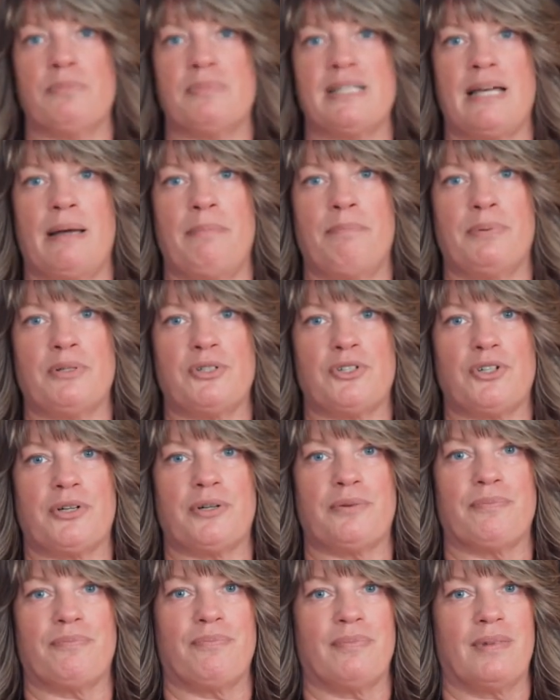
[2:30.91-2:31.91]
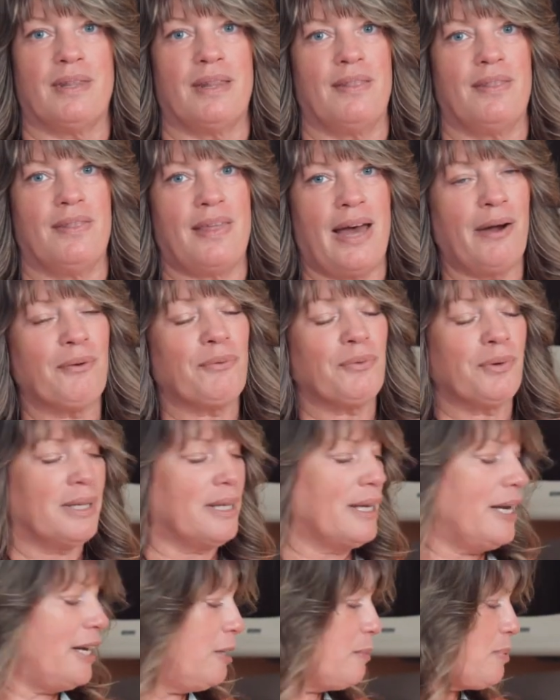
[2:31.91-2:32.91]
temperature. That
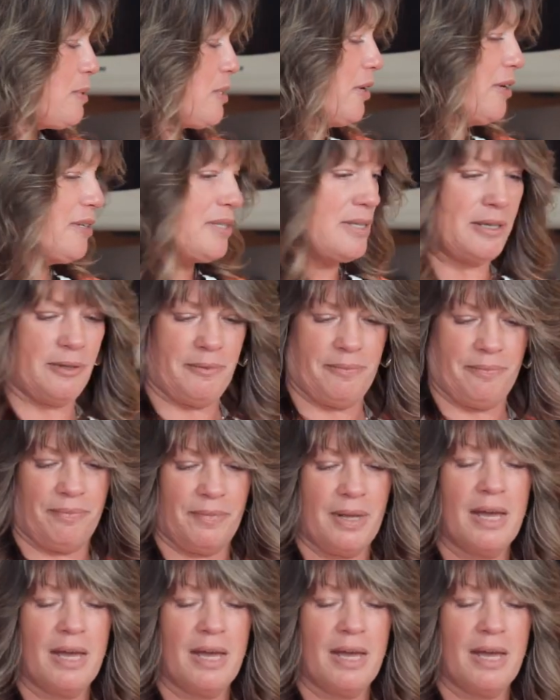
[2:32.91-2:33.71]
really helps also.